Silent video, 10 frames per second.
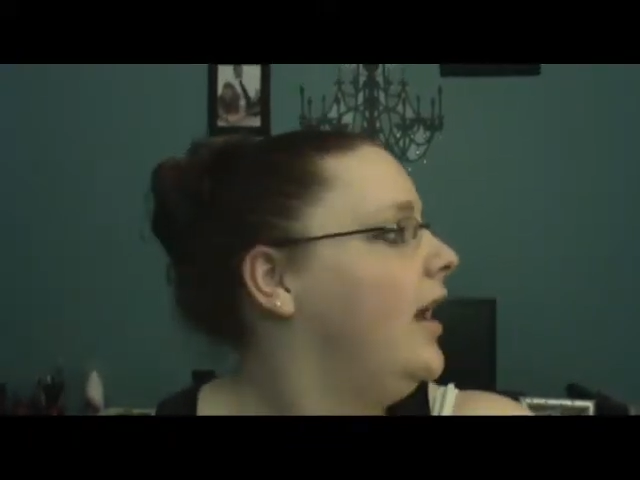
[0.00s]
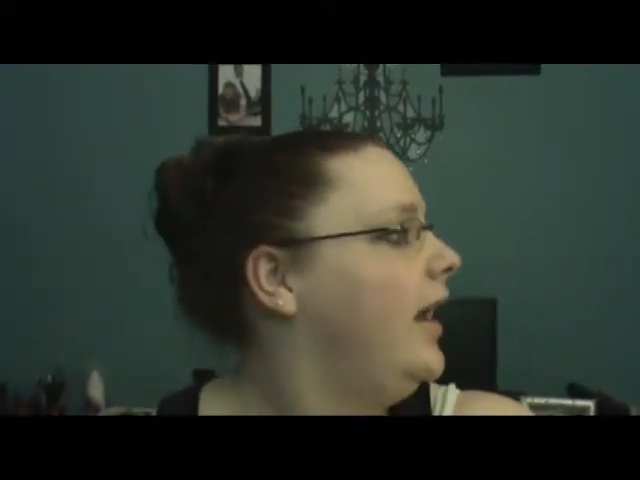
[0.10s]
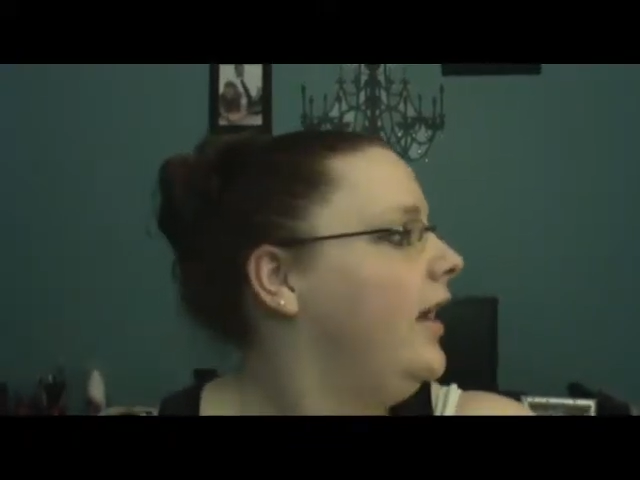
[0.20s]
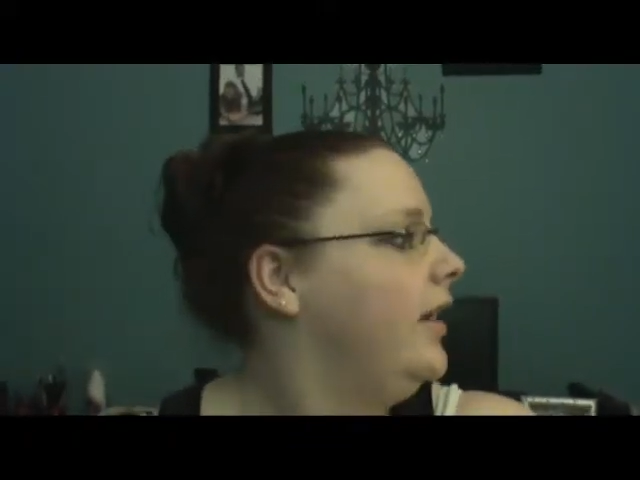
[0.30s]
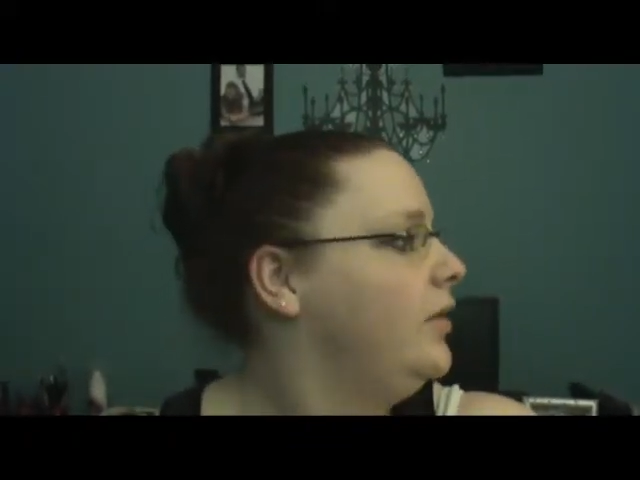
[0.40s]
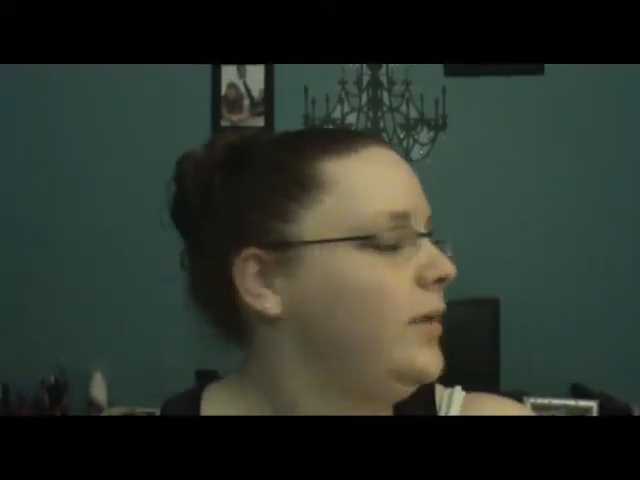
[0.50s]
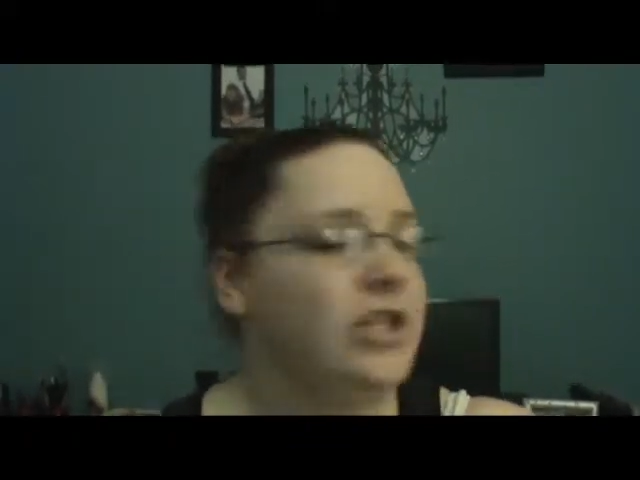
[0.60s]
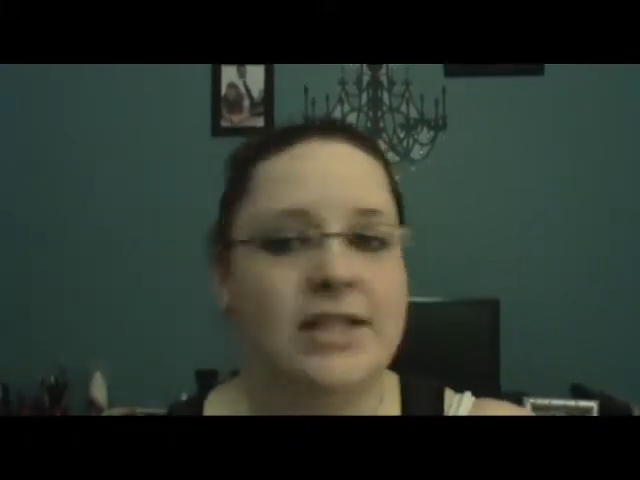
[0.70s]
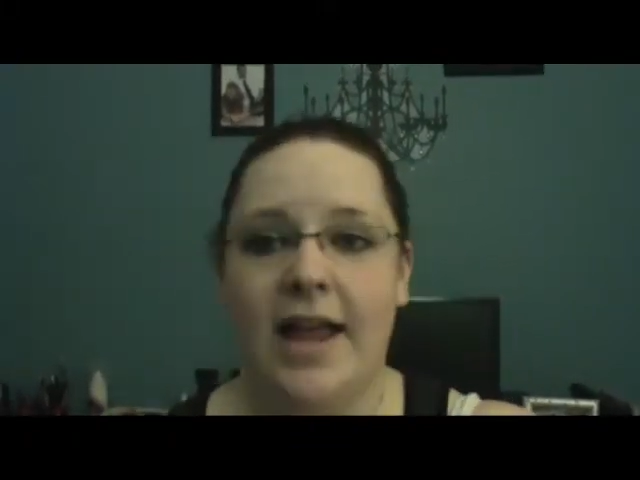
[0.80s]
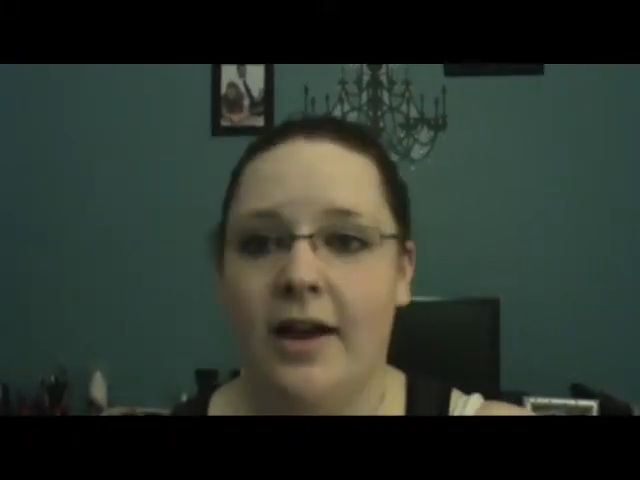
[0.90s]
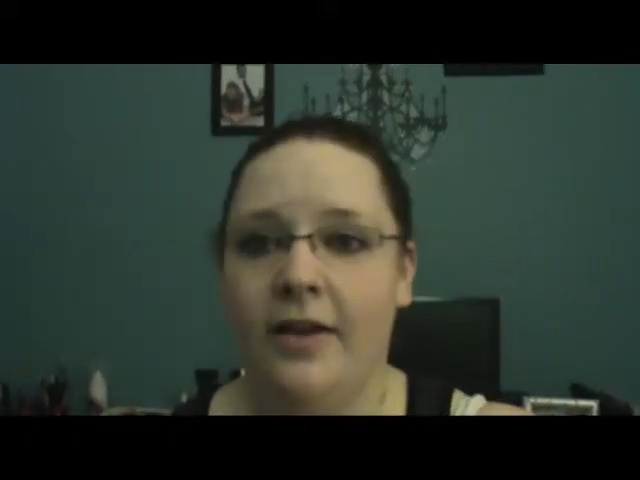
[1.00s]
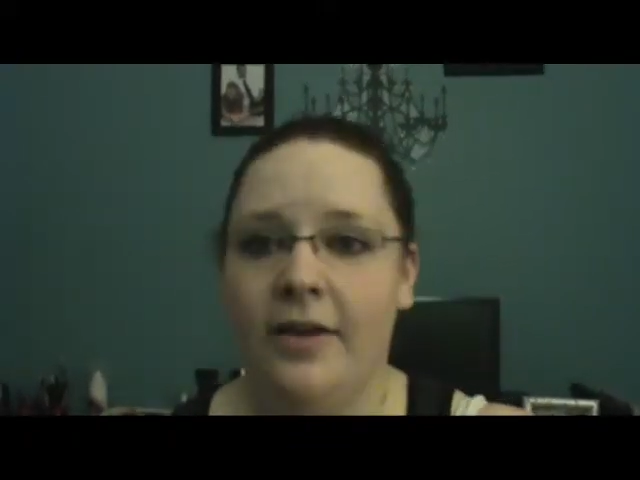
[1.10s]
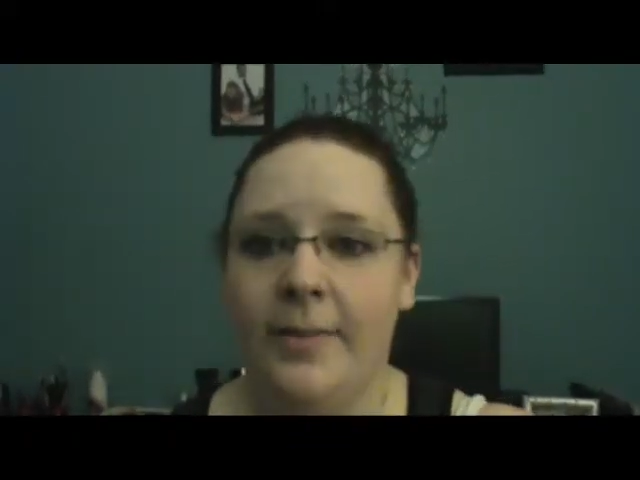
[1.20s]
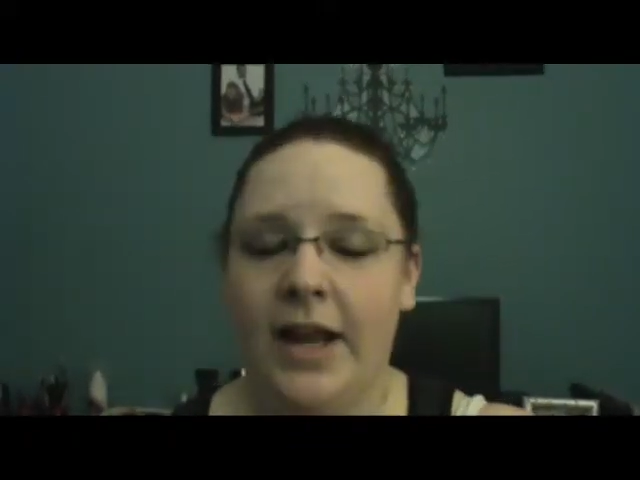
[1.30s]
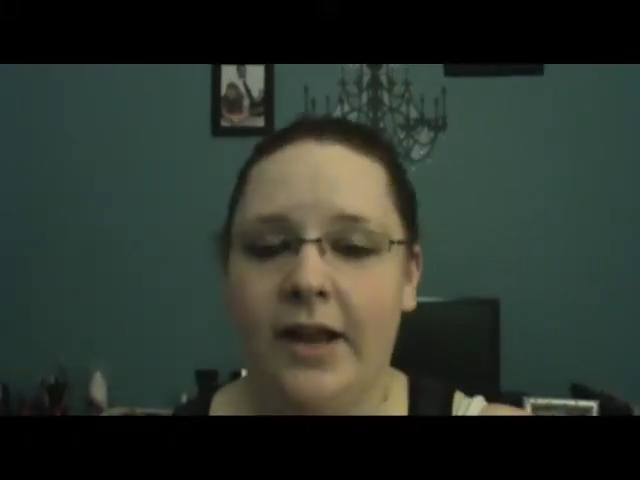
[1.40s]
and we just counted
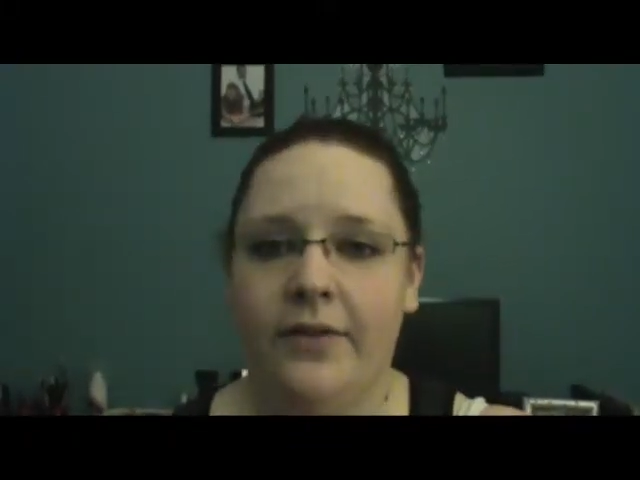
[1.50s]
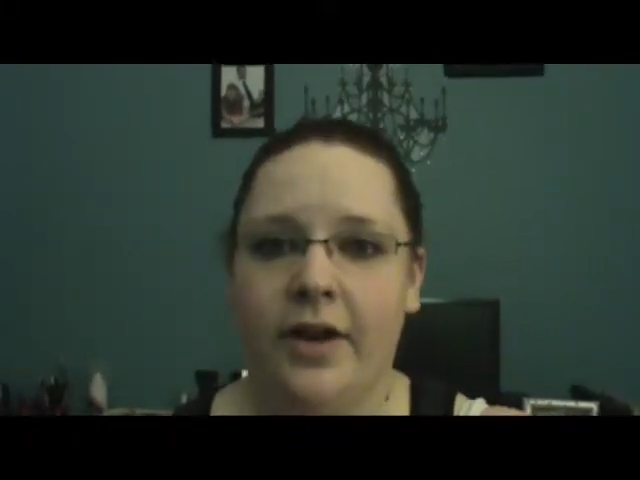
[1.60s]
them and I have